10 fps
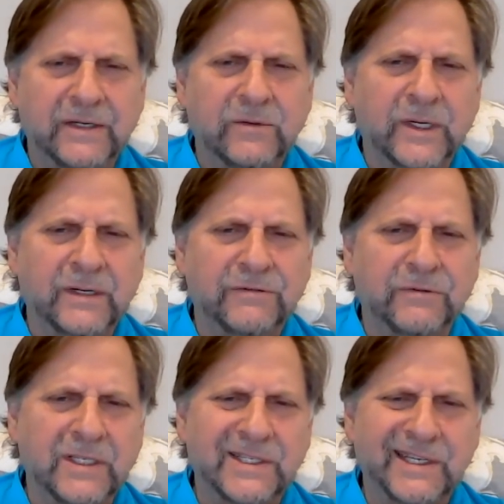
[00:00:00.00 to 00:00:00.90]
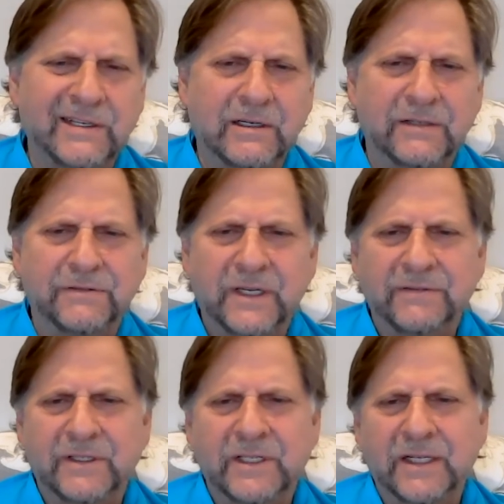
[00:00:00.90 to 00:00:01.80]
What if Russ Akoff gave
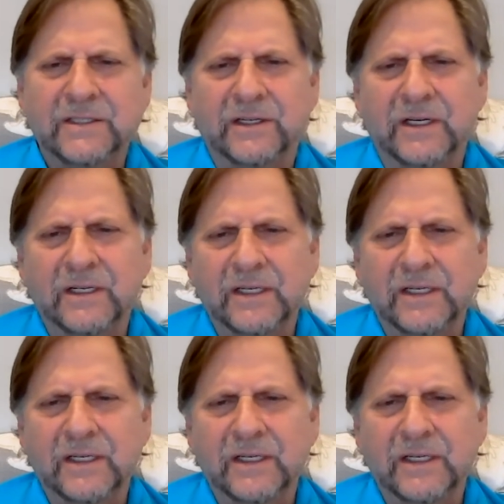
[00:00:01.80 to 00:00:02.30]
a TED Talk?